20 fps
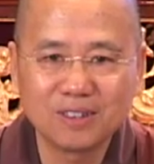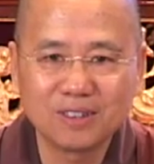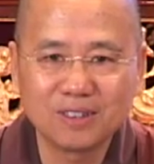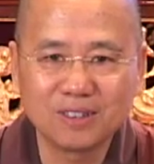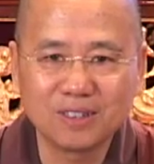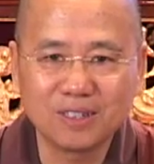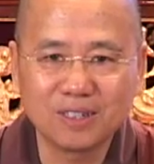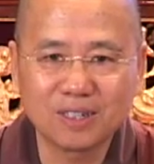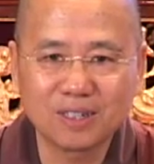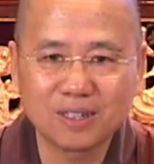
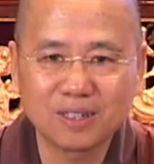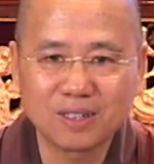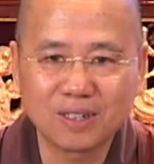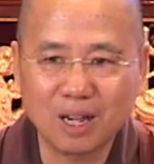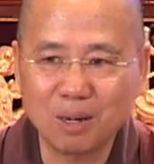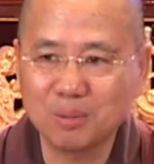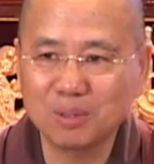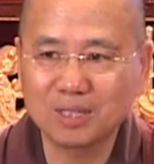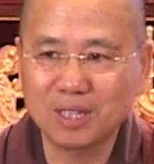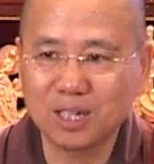the
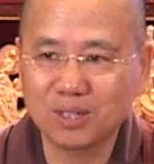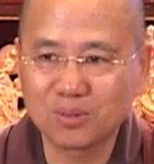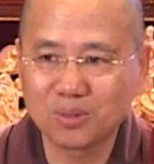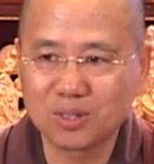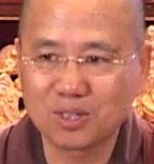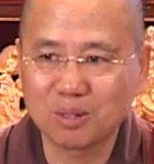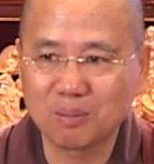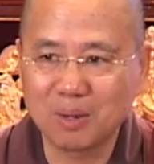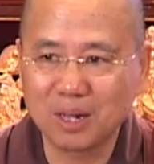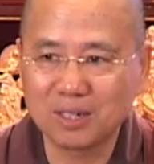Kammadhatu
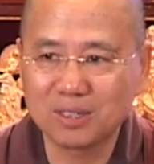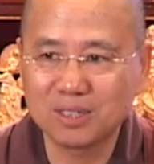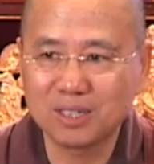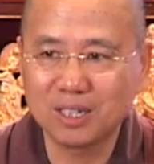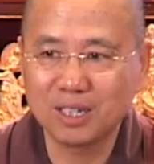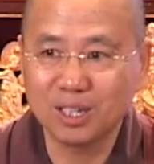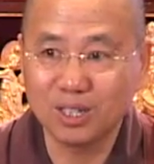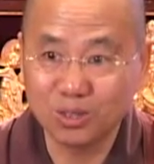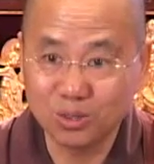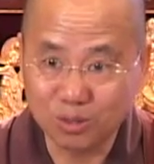
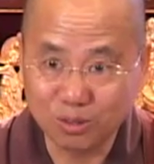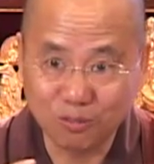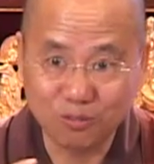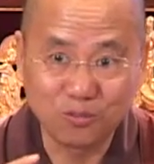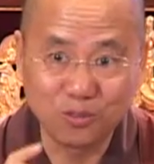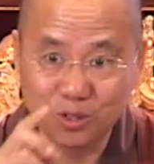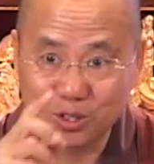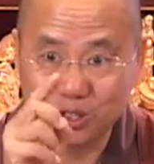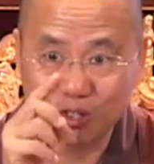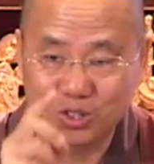Samadhi into the
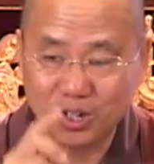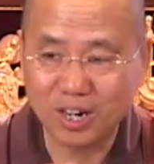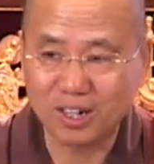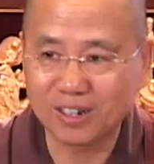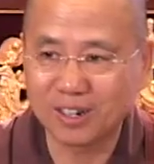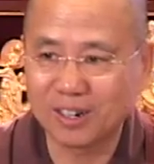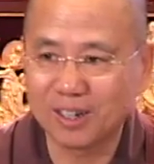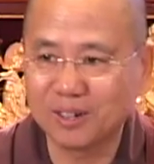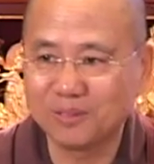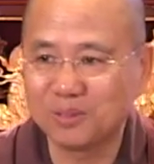first
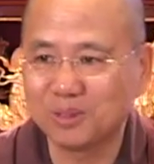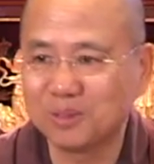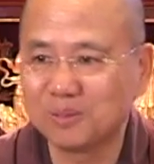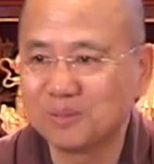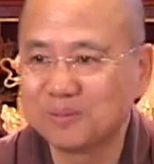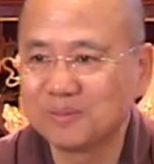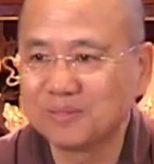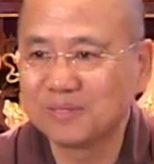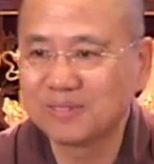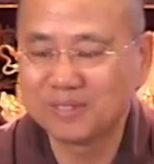jhana level.
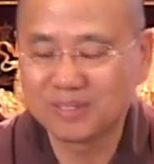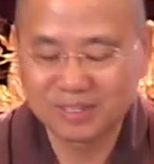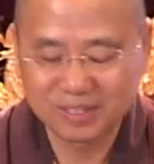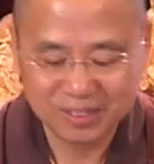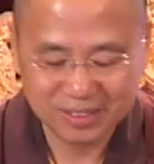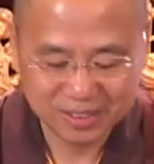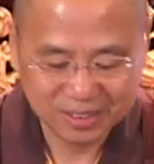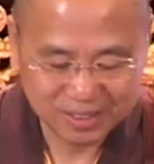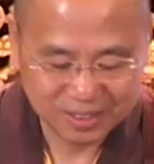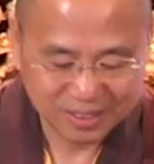
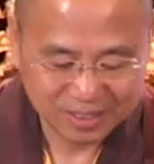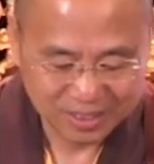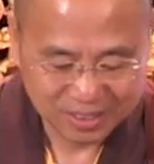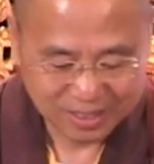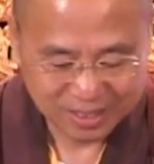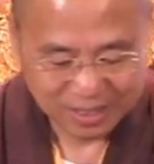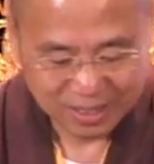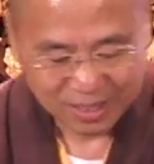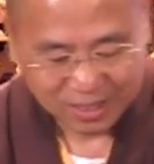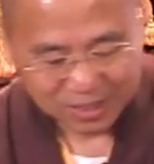
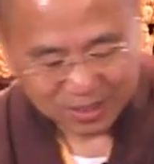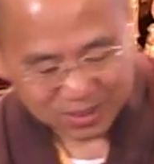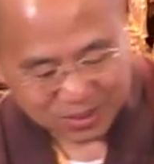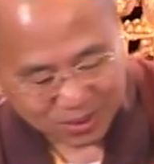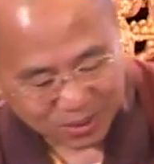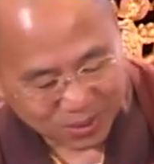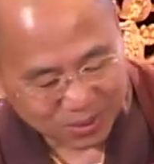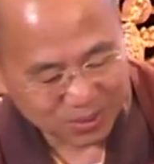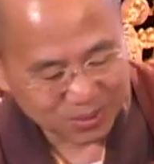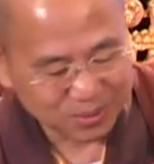
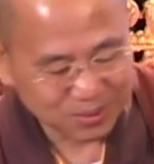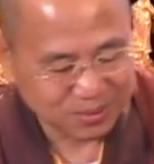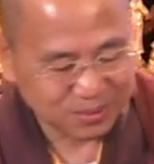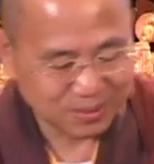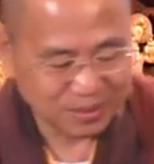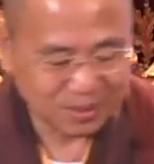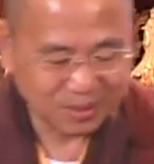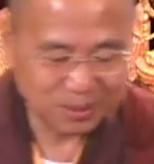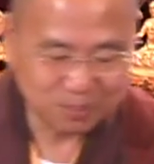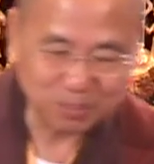So,
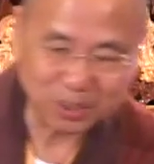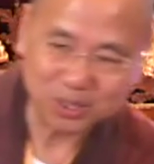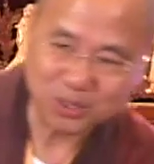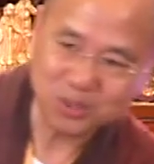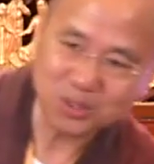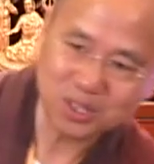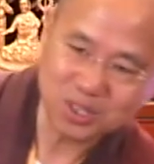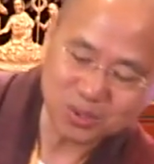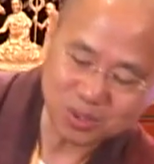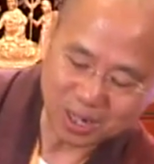but
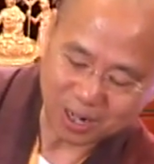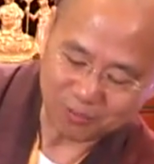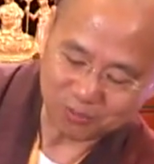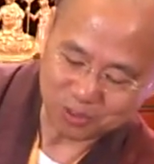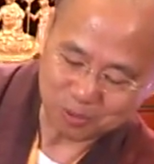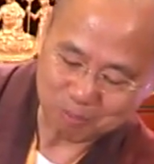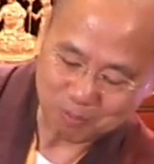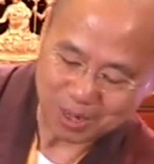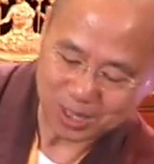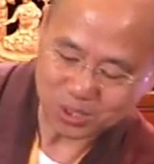you still have
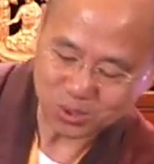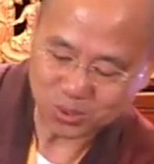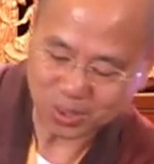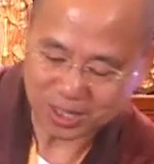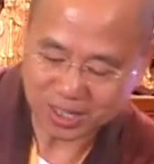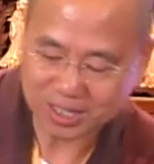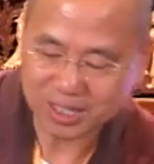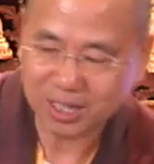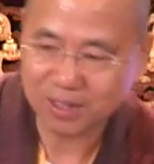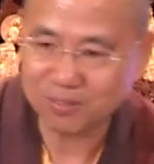the mental
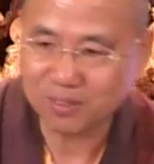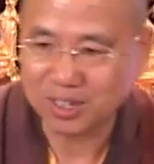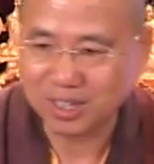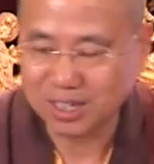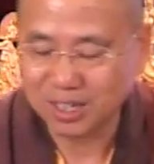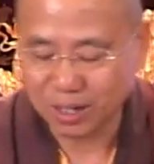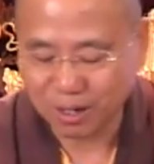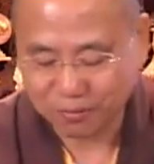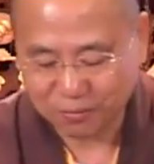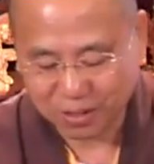
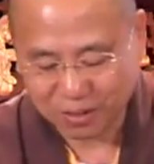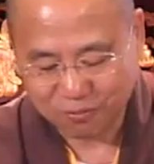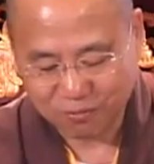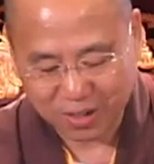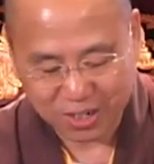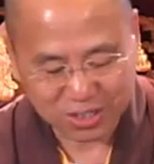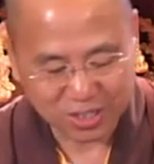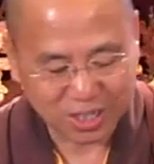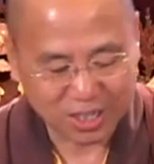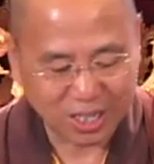activity of
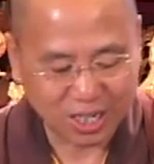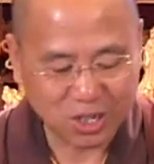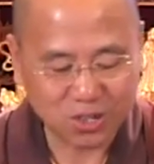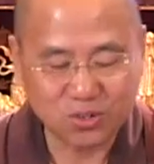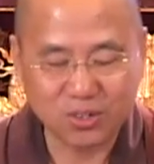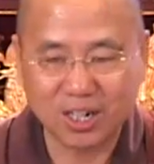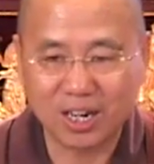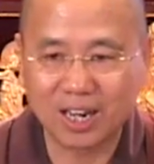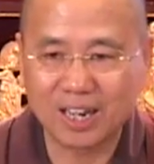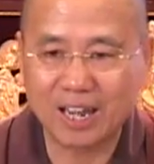
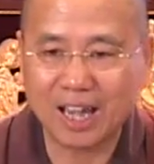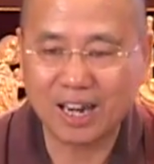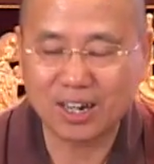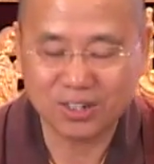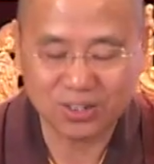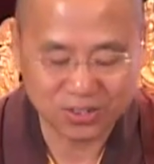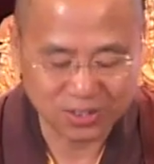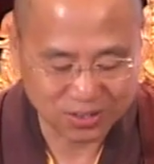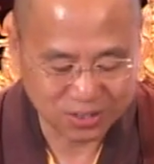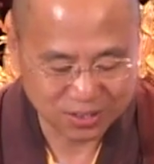investigation and
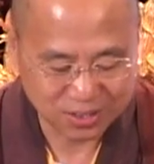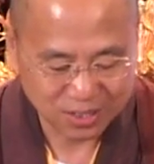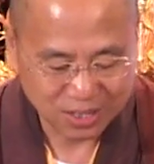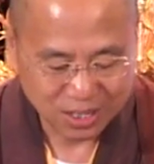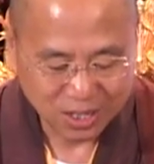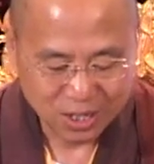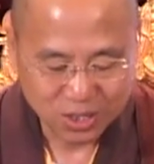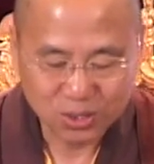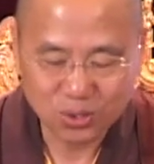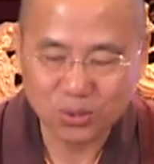analysis.
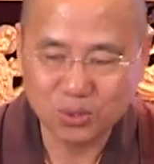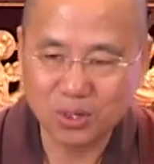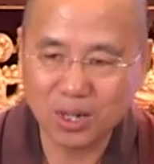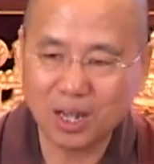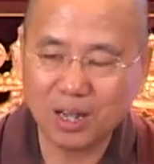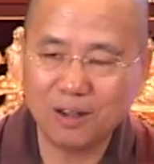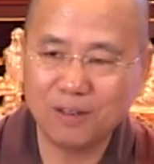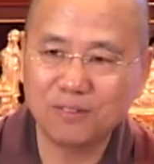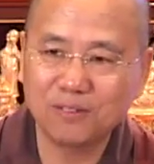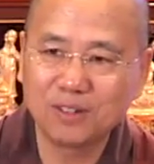So you
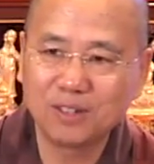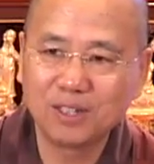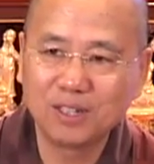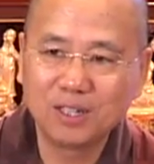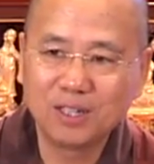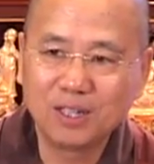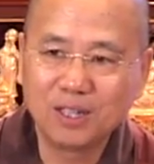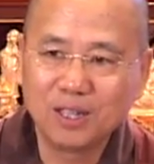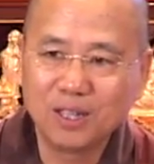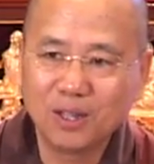have,
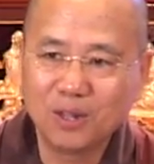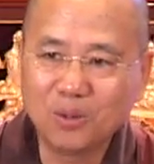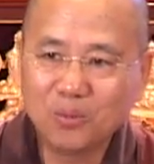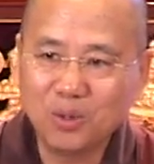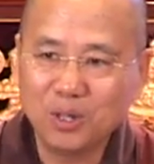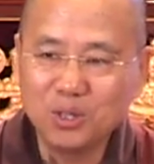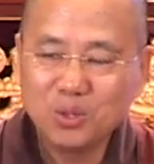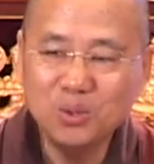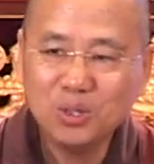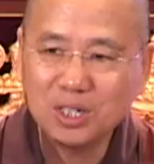
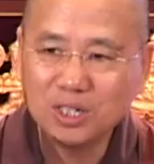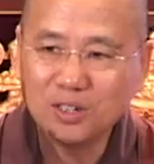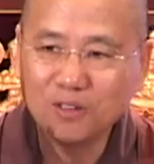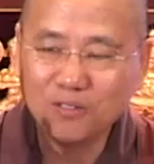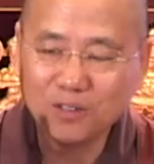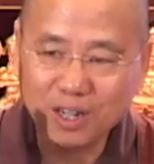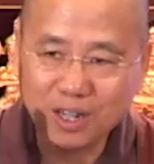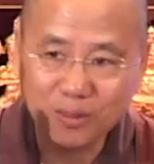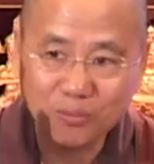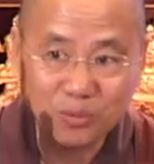when you
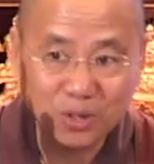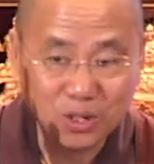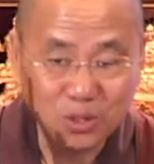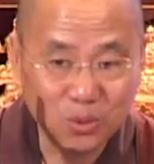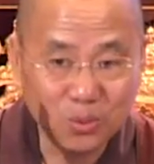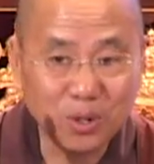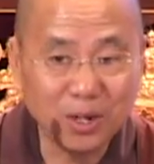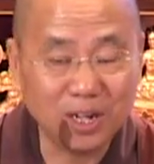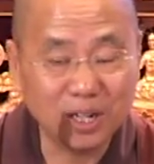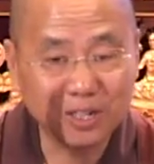
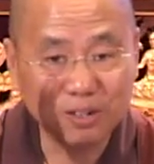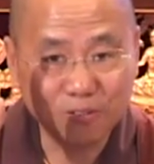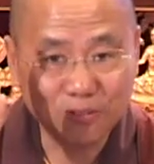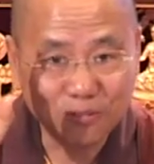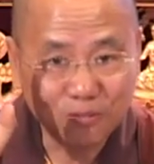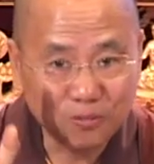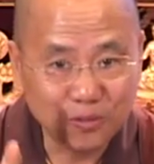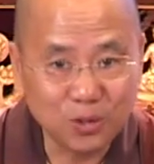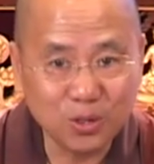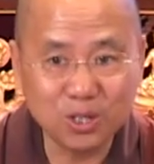are in the
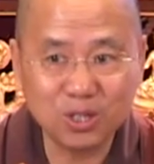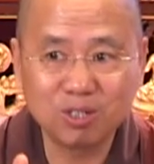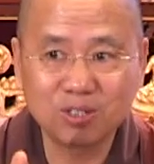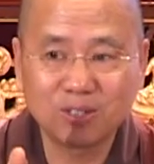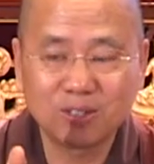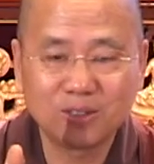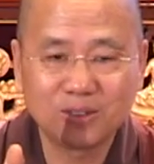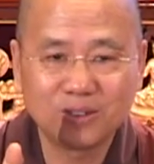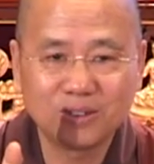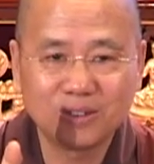first